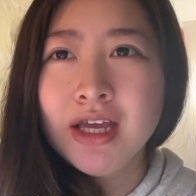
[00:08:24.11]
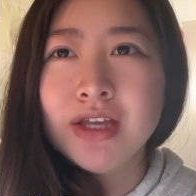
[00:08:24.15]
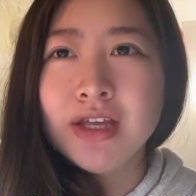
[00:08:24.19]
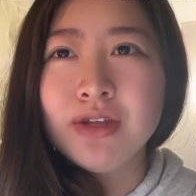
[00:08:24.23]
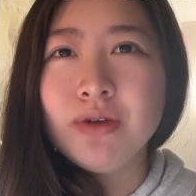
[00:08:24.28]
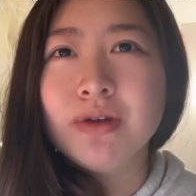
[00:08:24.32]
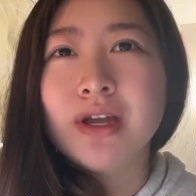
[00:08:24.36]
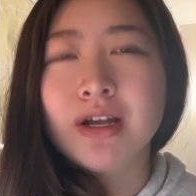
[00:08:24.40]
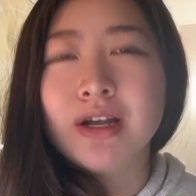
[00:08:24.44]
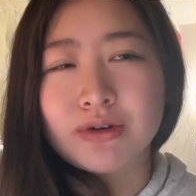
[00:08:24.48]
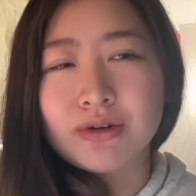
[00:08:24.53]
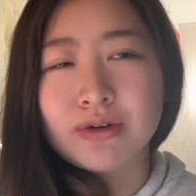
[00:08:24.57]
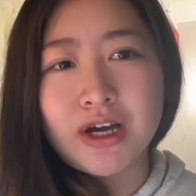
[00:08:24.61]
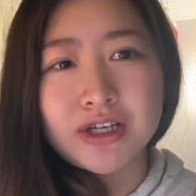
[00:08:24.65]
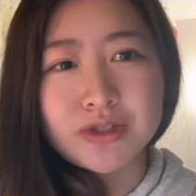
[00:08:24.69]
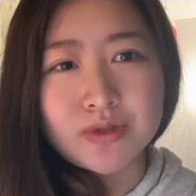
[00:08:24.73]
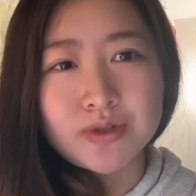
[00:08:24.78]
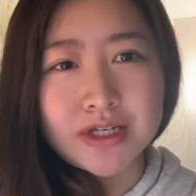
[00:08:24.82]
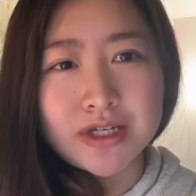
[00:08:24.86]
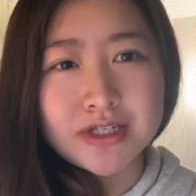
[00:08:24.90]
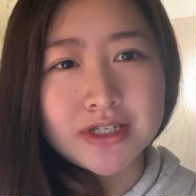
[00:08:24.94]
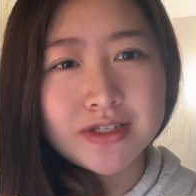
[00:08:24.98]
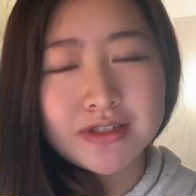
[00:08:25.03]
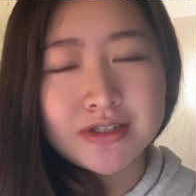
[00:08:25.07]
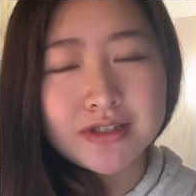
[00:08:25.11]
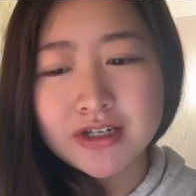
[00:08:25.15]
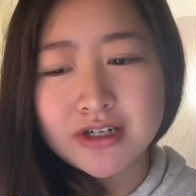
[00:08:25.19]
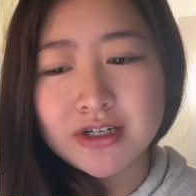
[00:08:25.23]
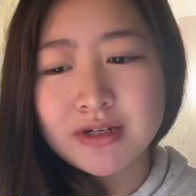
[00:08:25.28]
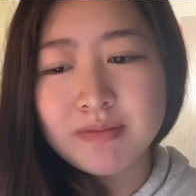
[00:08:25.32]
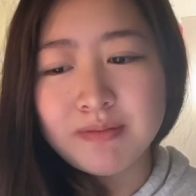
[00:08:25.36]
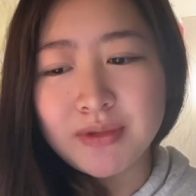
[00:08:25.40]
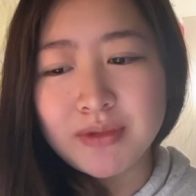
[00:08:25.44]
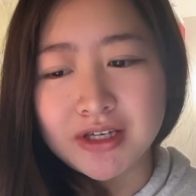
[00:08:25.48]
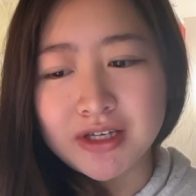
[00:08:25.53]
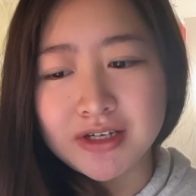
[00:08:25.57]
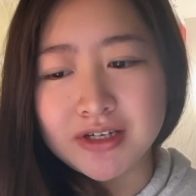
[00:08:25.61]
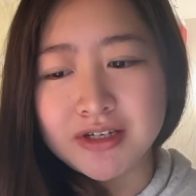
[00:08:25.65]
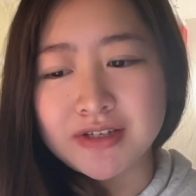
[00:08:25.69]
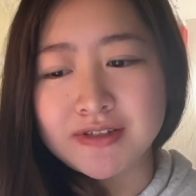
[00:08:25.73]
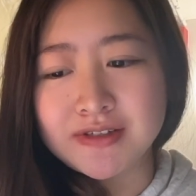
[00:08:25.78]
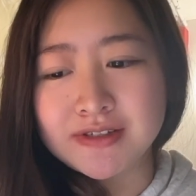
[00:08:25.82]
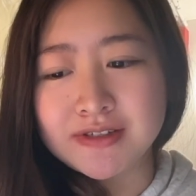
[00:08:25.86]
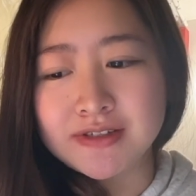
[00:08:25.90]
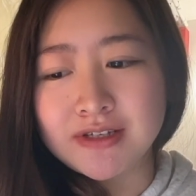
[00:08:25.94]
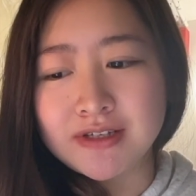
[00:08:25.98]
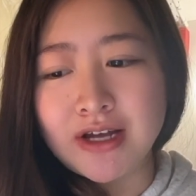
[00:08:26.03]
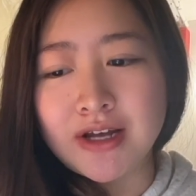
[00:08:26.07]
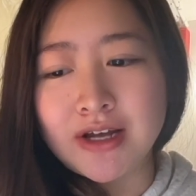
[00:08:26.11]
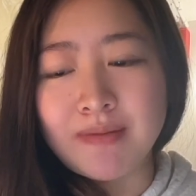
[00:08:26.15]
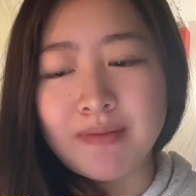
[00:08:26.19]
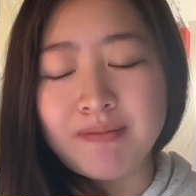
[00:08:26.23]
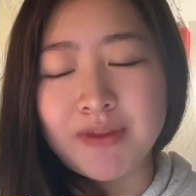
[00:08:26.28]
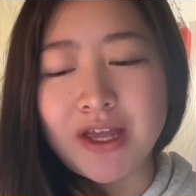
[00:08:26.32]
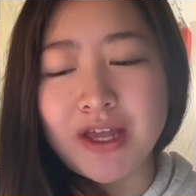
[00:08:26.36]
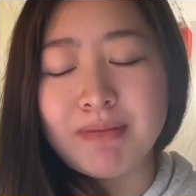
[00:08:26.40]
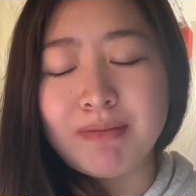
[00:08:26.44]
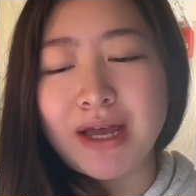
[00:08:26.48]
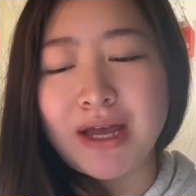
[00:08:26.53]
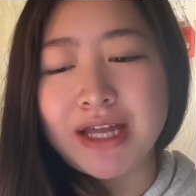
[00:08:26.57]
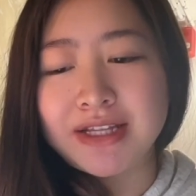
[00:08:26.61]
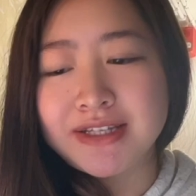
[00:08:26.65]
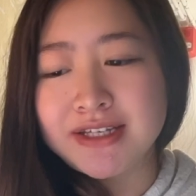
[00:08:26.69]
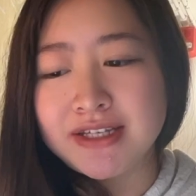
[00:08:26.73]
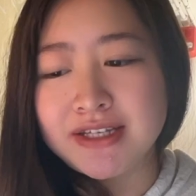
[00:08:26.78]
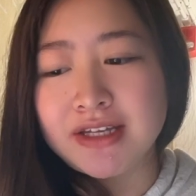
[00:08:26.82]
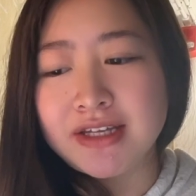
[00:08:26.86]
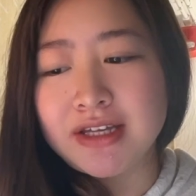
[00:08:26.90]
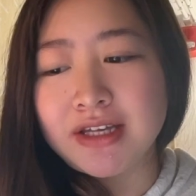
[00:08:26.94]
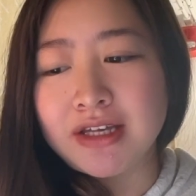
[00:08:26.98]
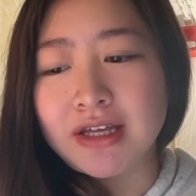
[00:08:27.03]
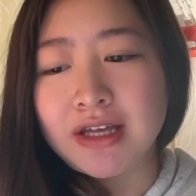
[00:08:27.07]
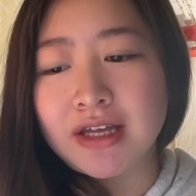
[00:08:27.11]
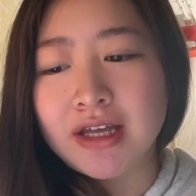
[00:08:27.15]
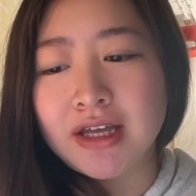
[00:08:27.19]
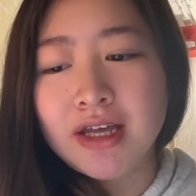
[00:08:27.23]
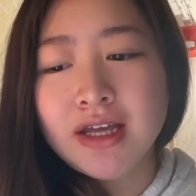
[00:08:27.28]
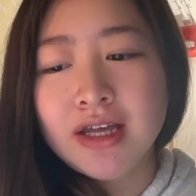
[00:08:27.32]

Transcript: you can cross-register, because the MIT